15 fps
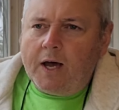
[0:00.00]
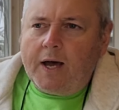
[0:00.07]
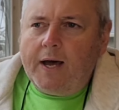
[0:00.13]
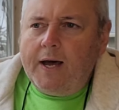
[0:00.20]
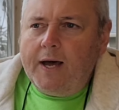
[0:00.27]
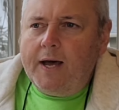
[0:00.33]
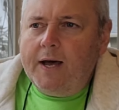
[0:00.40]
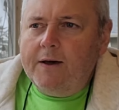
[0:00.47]

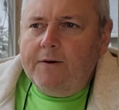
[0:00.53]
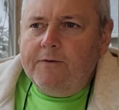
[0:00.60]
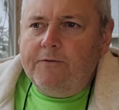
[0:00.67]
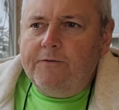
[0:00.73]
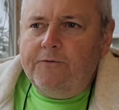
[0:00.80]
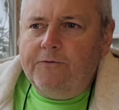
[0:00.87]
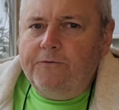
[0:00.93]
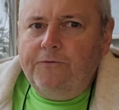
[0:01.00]

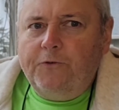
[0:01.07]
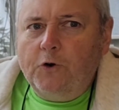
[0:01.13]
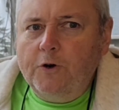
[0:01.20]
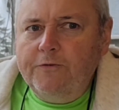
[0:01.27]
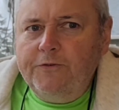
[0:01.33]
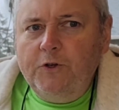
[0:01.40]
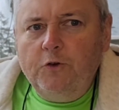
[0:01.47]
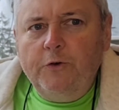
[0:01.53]
For a
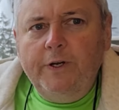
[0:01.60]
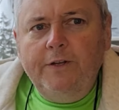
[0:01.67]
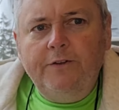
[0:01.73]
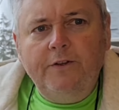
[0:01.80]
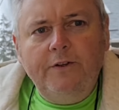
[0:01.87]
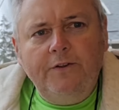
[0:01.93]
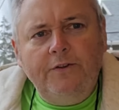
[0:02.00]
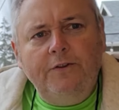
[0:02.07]
few
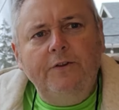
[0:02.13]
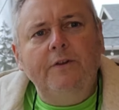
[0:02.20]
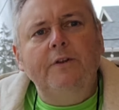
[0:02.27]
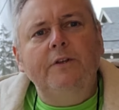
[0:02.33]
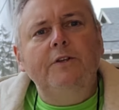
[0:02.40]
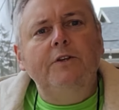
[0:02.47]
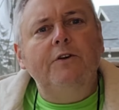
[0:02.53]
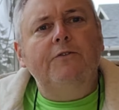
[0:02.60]
reasons.
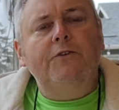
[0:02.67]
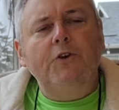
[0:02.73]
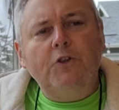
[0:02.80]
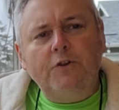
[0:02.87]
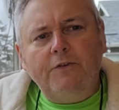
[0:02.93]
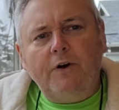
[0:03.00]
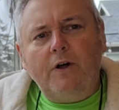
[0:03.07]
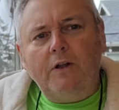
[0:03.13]
First
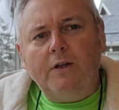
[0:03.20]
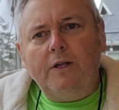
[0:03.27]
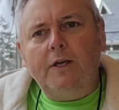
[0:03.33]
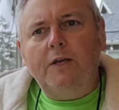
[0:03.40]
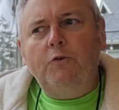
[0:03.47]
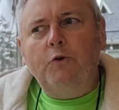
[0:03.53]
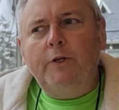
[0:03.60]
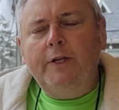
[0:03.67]
of all,
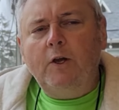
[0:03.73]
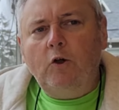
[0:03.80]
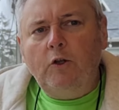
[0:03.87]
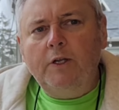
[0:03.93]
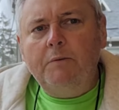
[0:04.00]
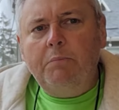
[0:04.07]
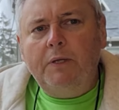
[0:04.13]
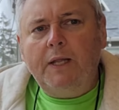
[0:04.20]
it really
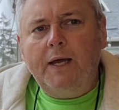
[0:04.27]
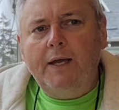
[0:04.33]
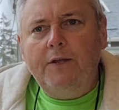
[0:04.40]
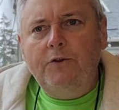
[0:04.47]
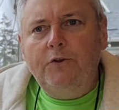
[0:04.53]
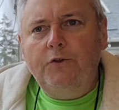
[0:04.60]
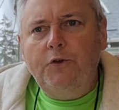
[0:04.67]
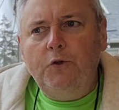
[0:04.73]
only
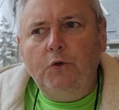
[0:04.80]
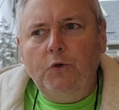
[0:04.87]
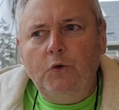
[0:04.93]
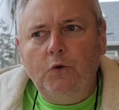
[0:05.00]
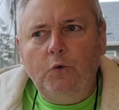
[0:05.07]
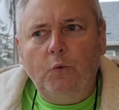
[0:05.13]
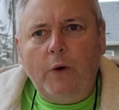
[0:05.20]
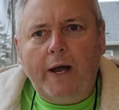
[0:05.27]
applies
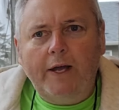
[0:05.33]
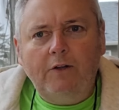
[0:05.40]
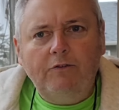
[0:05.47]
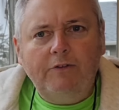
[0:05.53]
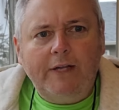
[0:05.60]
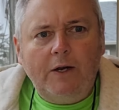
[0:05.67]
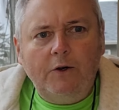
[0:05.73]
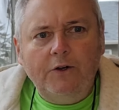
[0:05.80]
to
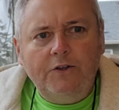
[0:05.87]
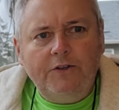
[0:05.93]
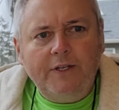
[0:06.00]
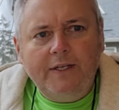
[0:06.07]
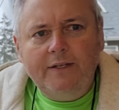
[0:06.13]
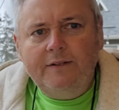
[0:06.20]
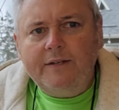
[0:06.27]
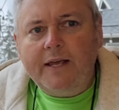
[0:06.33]
wildflower
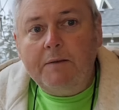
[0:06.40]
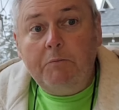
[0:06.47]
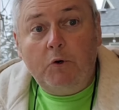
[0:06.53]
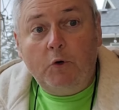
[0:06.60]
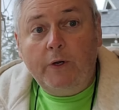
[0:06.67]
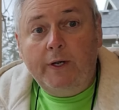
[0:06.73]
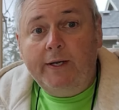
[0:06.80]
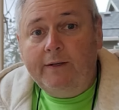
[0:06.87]
seeds and
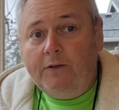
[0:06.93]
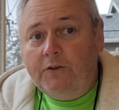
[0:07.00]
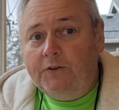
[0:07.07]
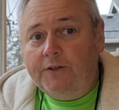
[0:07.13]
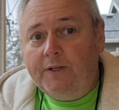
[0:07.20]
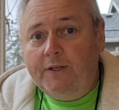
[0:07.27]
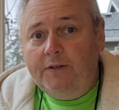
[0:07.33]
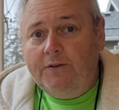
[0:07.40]
perennial
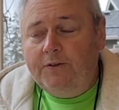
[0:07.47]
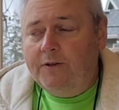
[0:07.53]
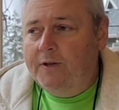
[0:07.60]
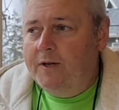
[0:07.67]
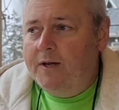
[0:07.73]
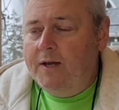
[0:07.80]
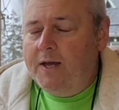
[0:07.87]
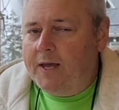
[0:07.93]
seeds.
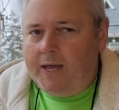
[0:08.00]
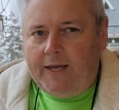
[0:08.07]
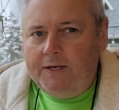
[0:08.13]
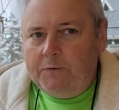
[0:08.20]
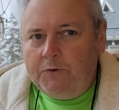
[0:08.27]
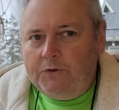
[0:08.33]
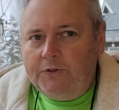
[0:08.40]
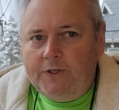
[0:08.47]

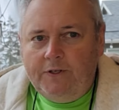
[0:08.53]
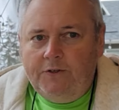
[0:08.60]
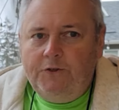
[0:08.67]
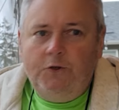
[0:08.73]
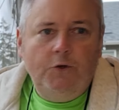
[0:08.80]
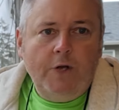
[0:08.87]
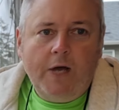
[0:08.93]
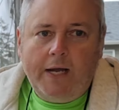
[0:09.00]
Annual seeds
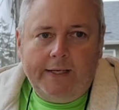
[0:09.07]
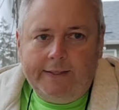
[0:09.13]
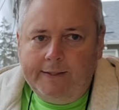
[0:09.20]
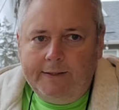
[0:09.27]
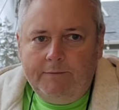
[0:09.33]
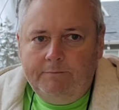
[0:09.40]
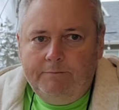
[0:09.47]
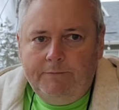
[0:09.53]
do not
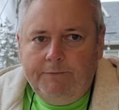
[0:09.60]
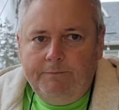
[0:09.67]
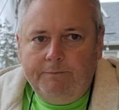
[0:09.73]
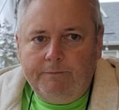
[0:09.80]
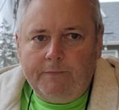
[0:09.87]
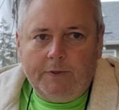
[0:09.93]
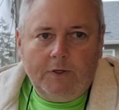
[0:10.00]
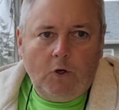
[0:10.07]
need
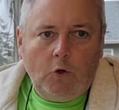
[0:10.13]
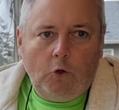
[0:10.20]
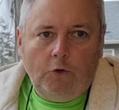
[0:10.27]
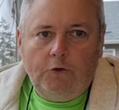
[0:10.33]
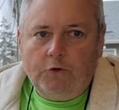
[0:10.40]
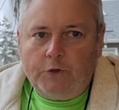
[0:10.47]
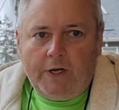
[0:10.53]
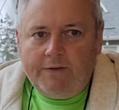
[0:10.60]

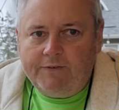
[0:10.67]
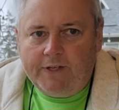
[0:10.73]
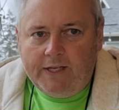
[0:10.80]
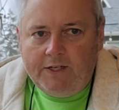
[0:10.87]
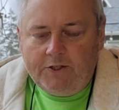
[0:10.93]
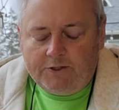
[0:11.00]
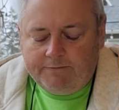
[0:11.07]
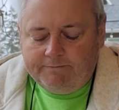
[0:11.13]
cold
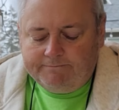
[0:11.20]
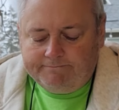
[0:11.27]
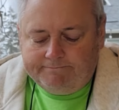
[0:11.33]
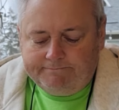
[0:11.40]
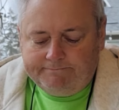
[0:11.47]
stratification.